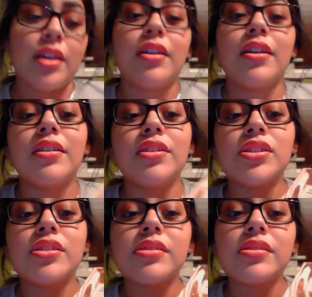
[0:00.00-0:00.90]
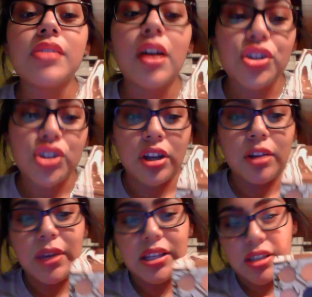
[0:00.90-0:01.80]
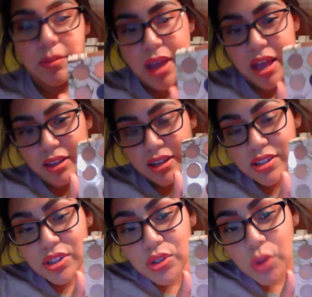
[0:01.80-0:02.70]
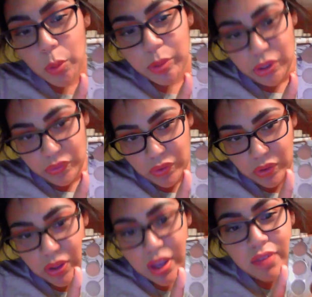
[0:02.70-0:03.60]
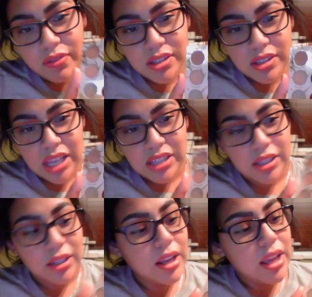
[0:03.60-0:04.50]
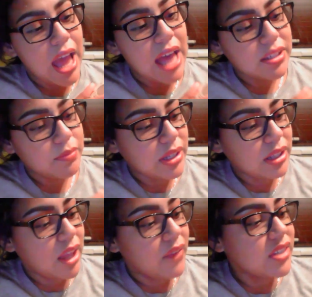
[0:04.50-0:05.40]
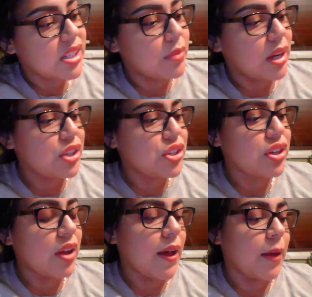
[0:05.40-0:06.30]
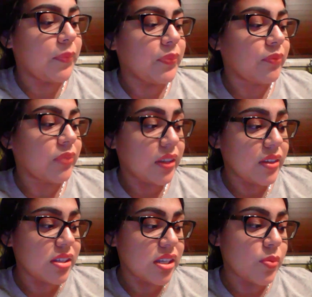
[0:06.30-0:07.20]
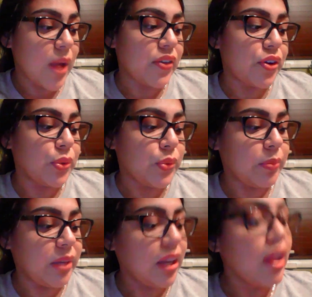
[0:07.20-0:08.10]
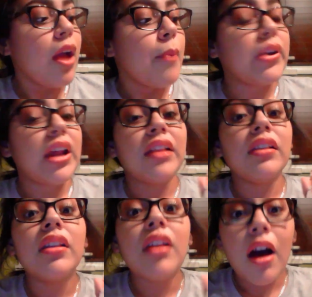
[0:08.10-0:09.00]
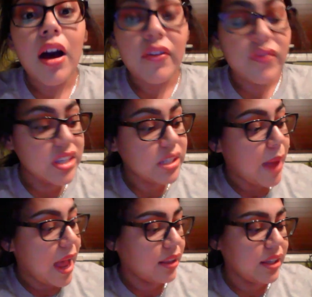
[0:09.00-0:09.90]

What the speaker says: It is such an amazing palette. It's so beautiful. This hasn't been loved as much. This is rather new to me, but I love this palette.